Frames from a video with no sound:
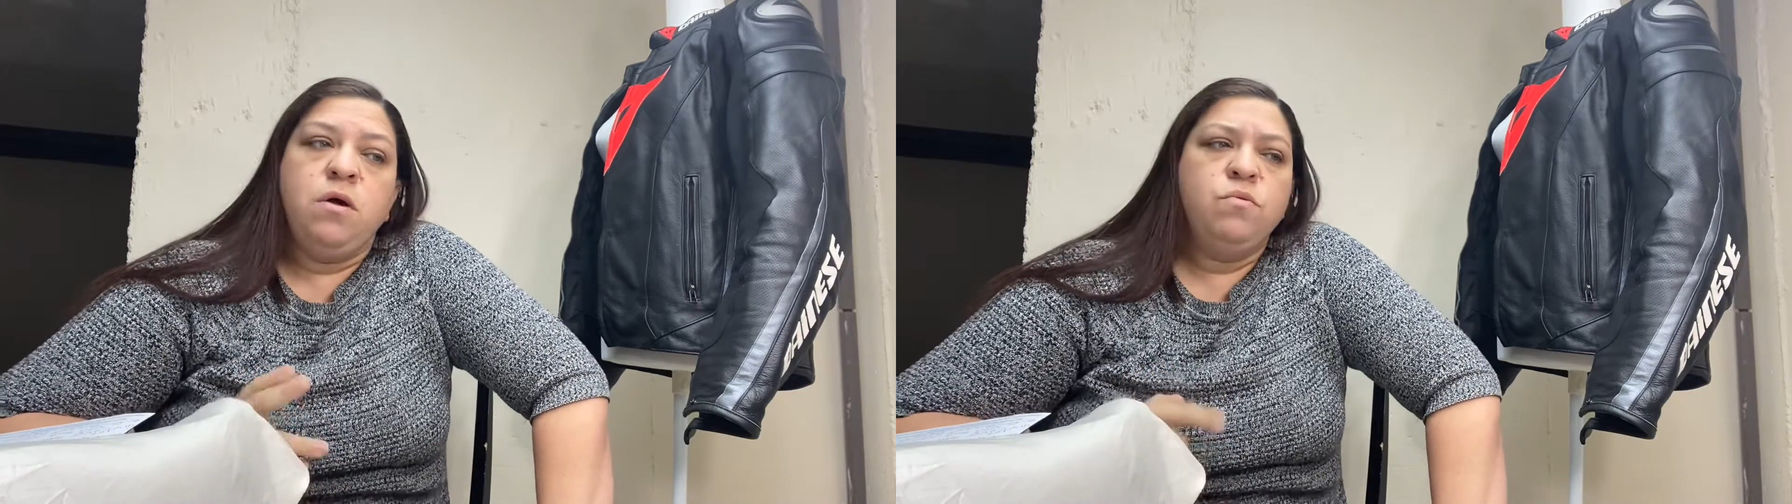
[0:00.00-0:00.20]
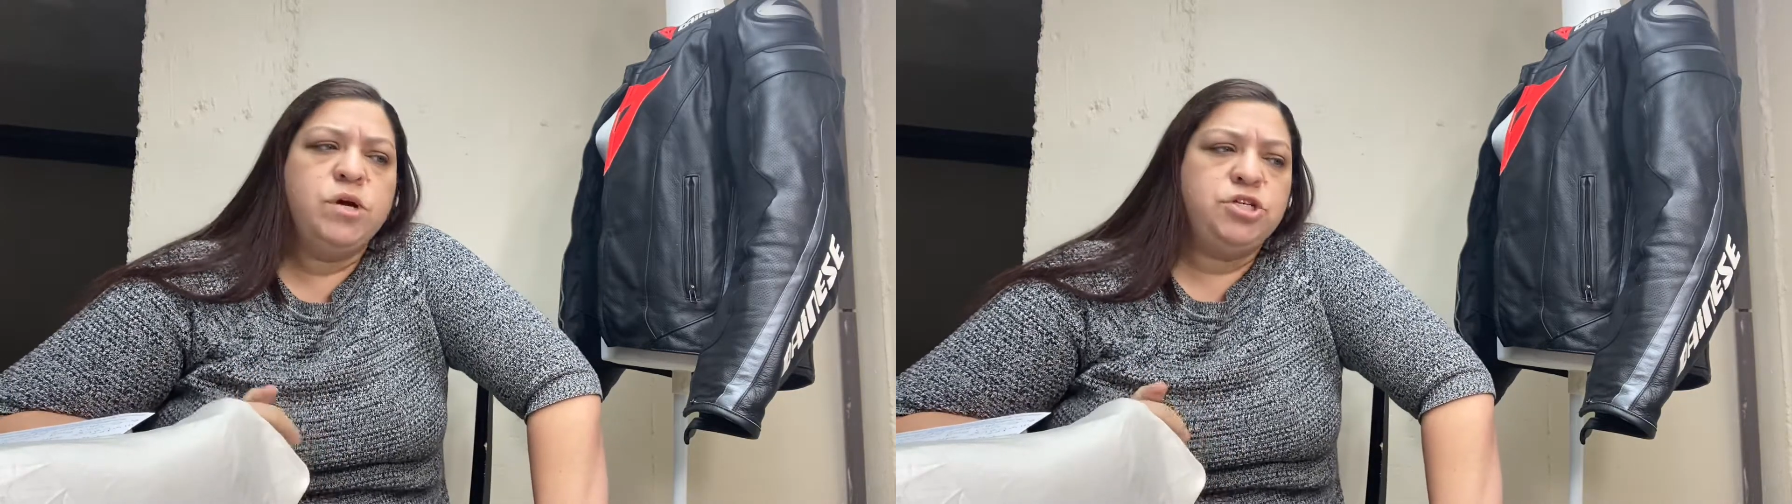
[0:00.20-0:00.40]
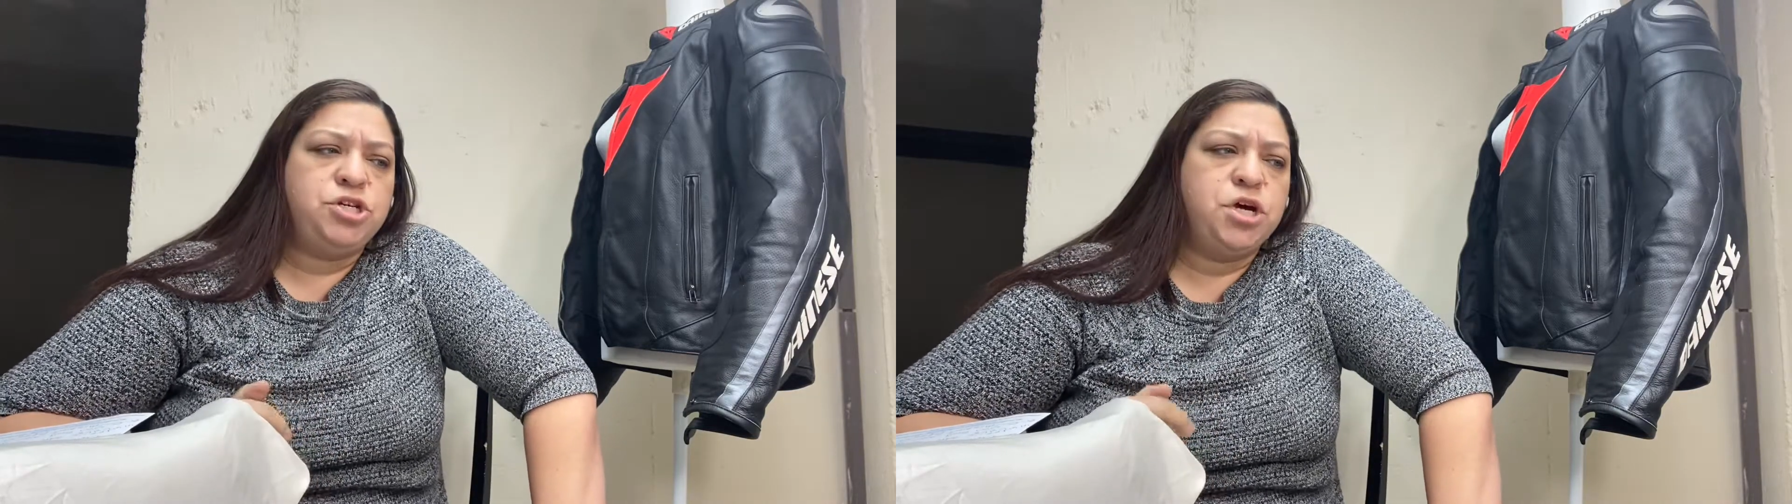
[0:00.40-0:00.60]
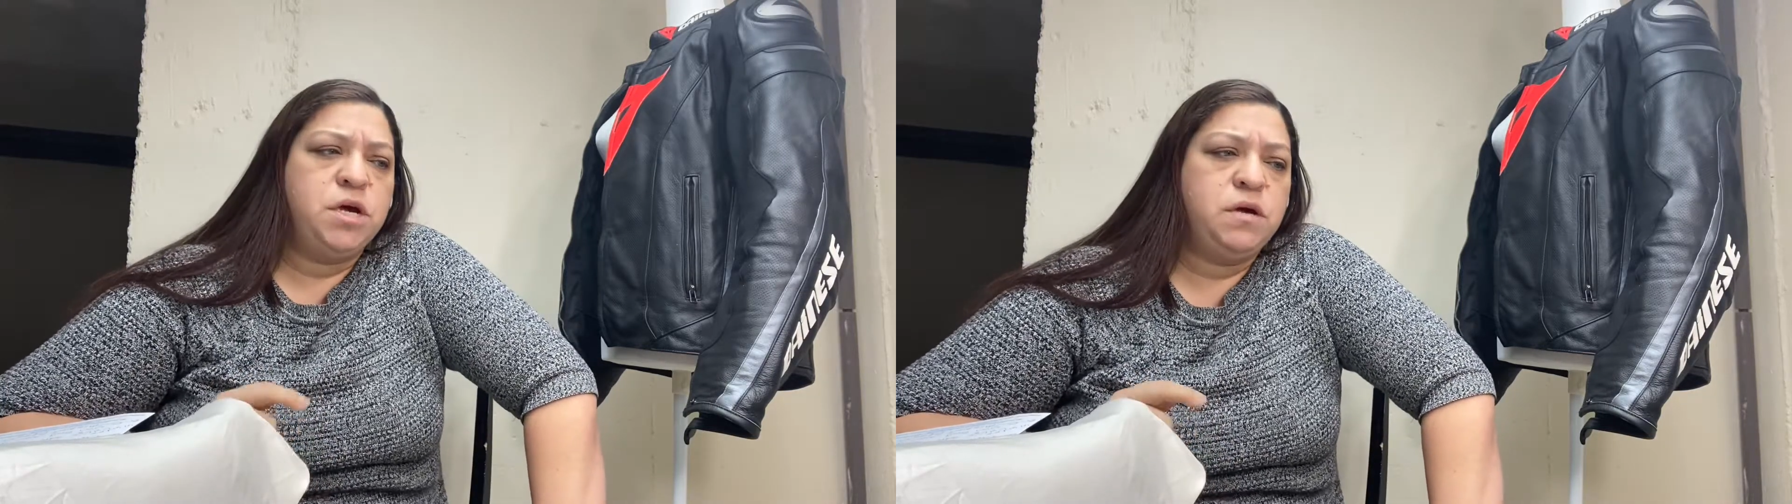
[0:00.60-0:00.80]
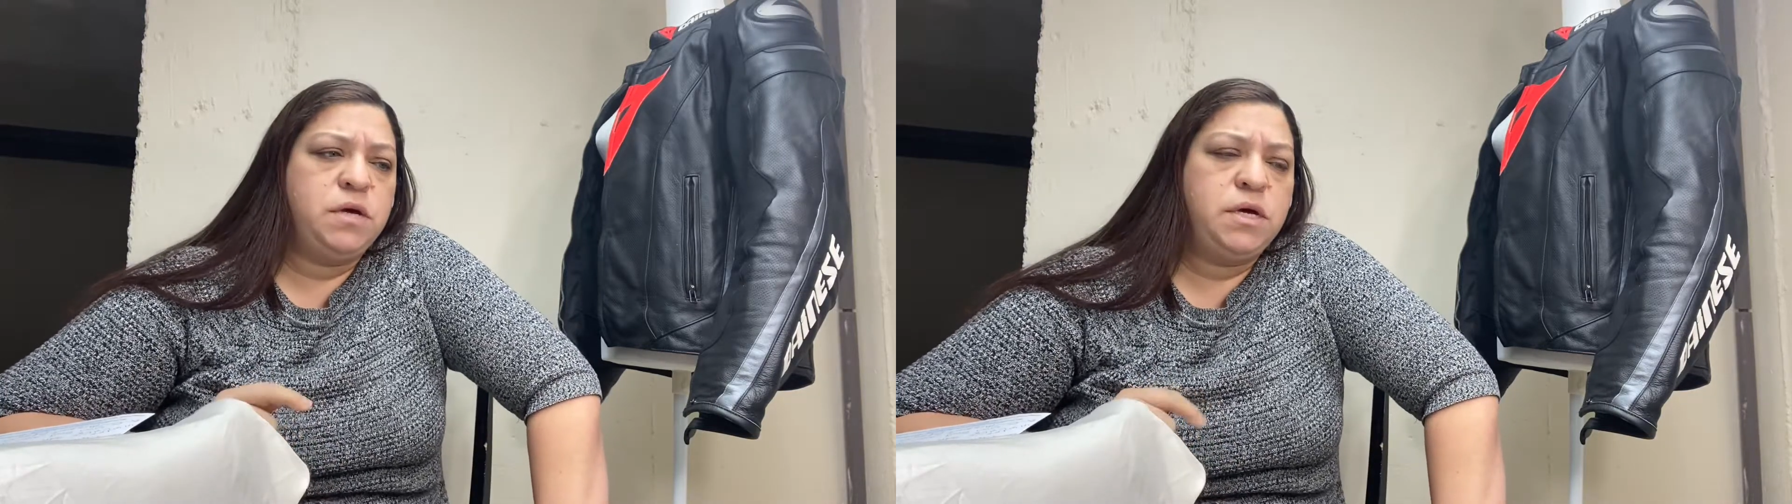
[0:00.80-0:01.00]
which
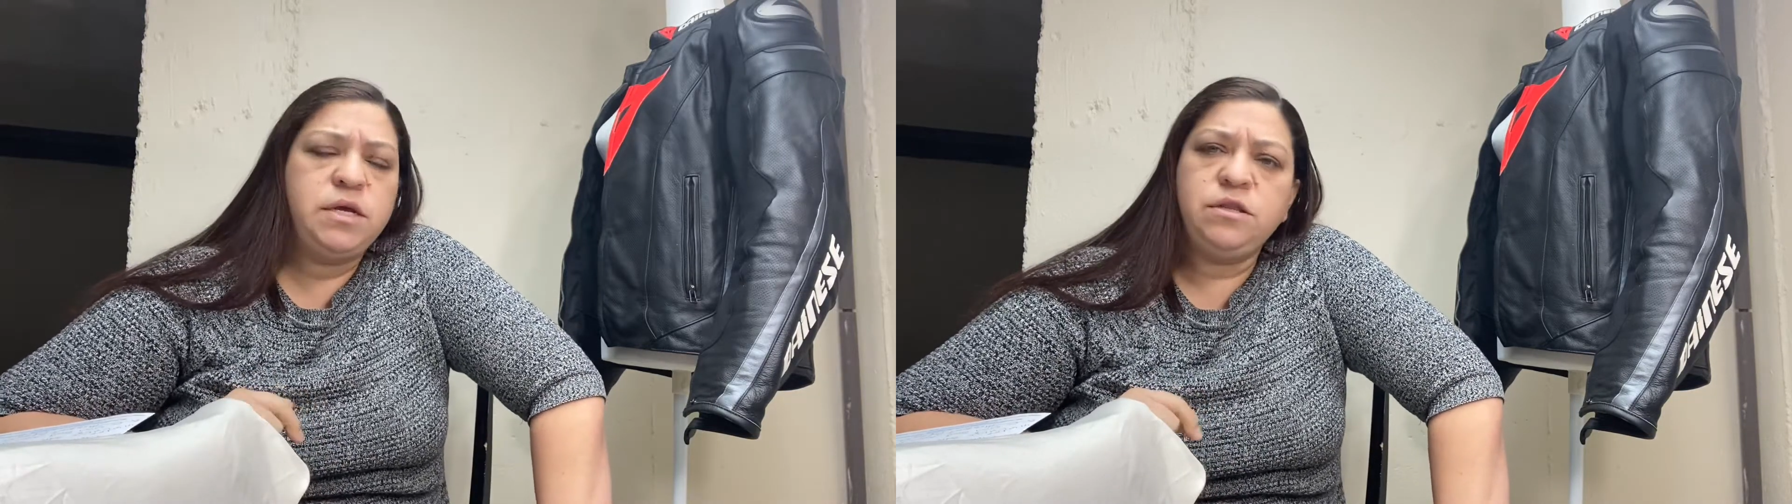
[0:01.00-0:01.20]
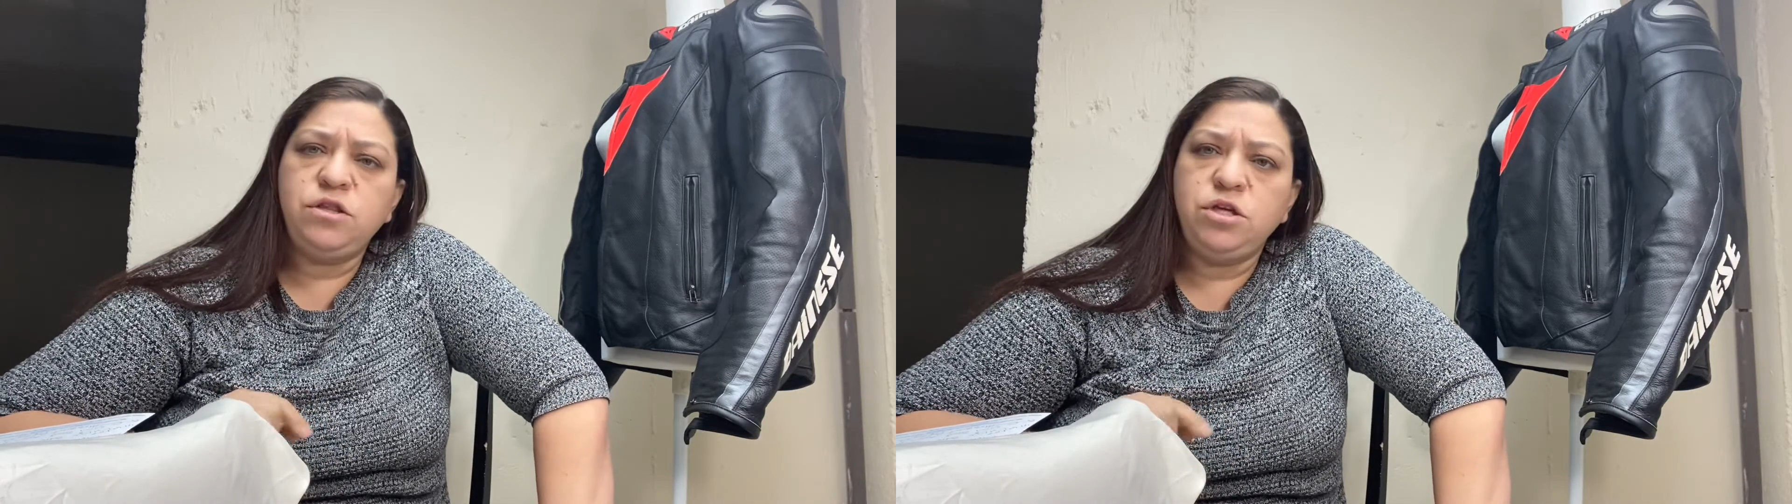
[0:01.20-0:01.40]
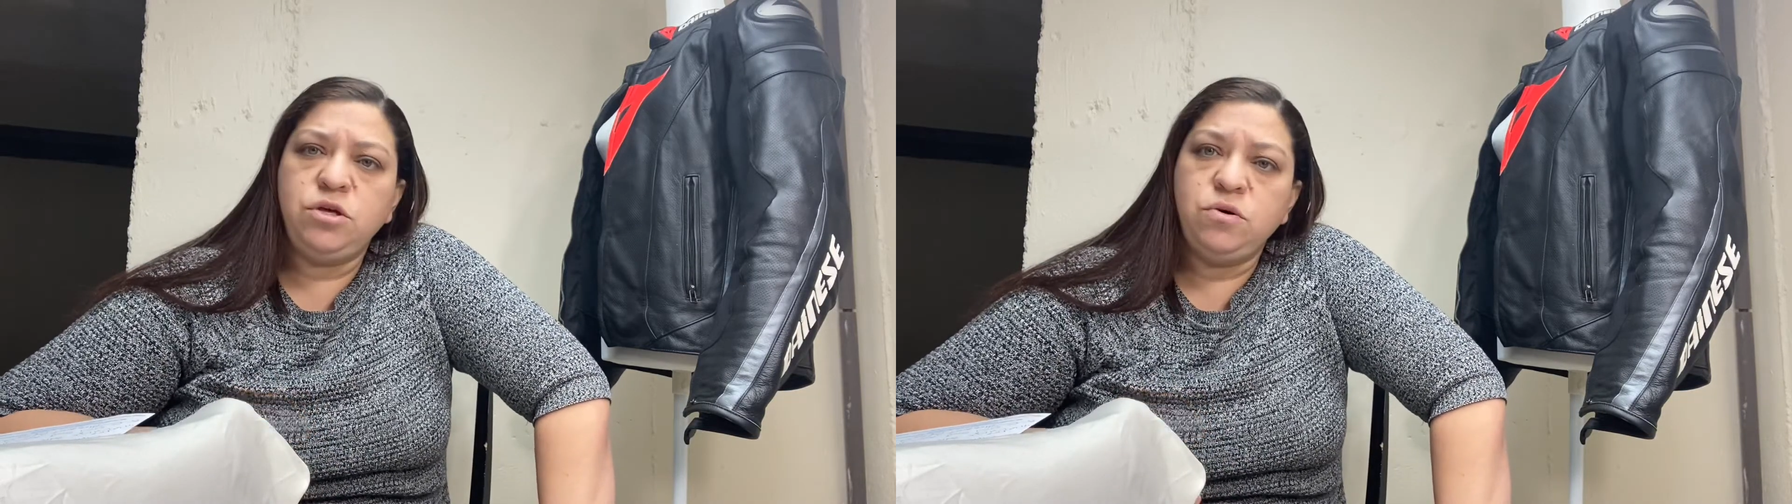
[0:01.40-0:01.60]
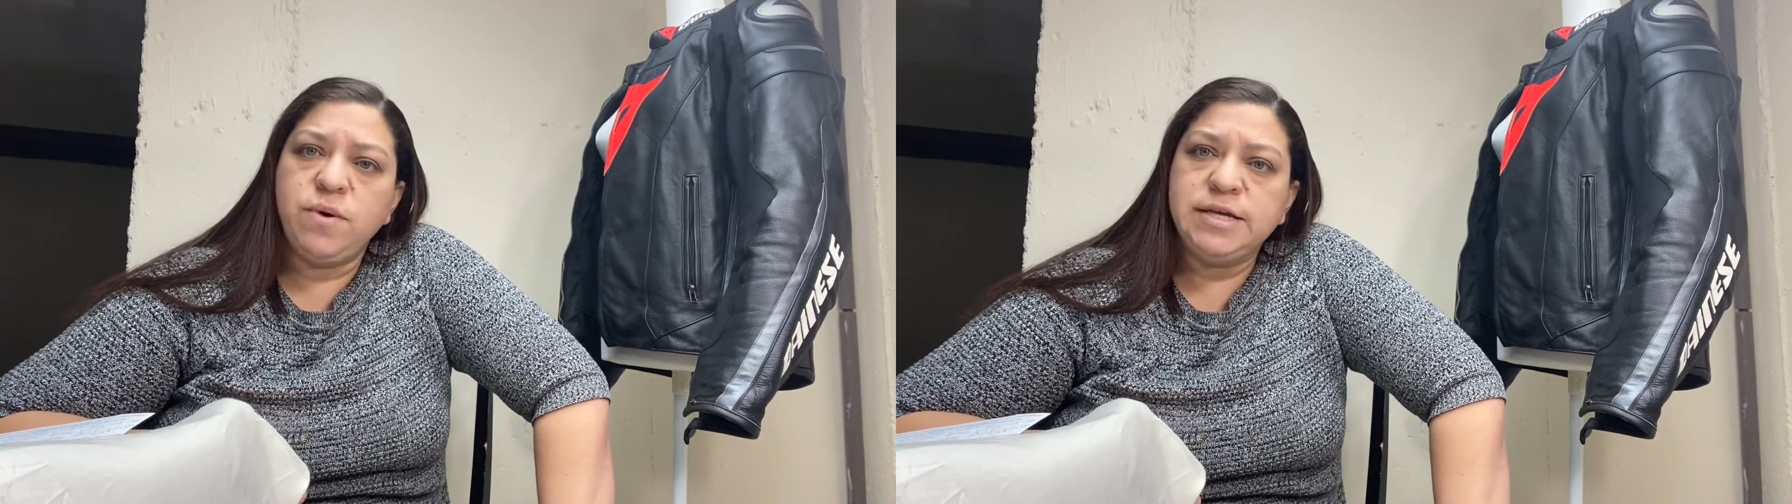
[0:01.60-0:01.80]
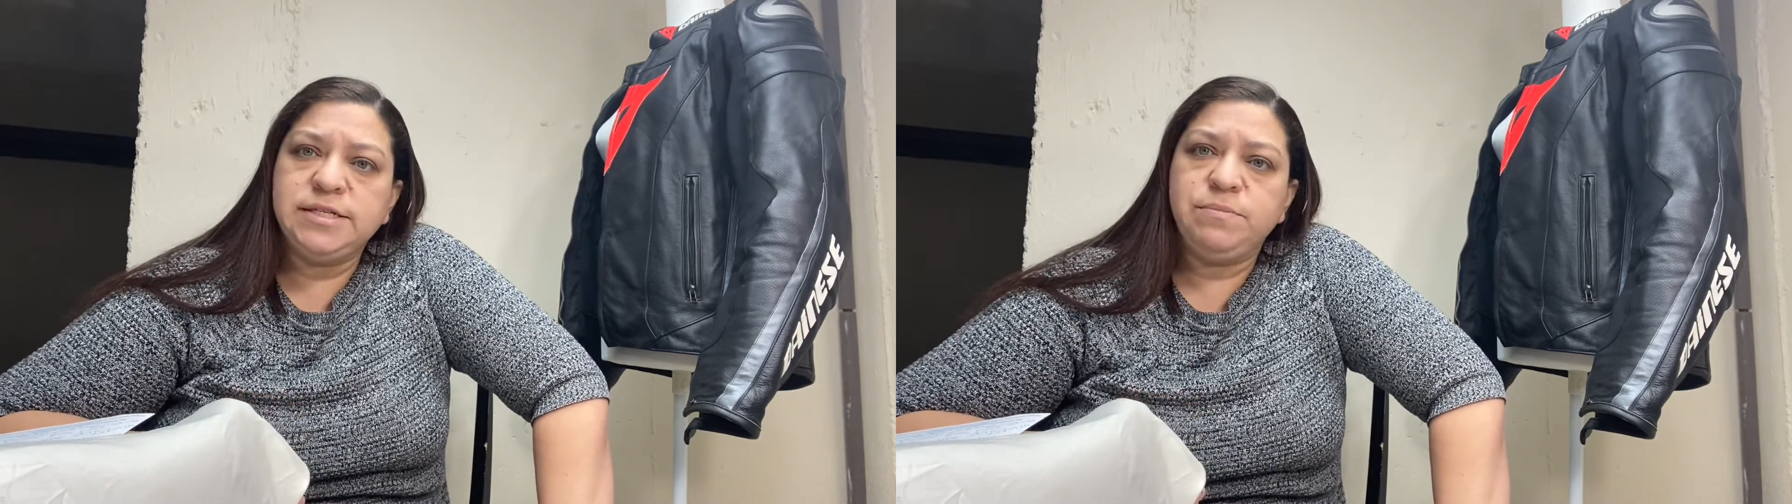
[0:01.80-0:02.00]
in the US,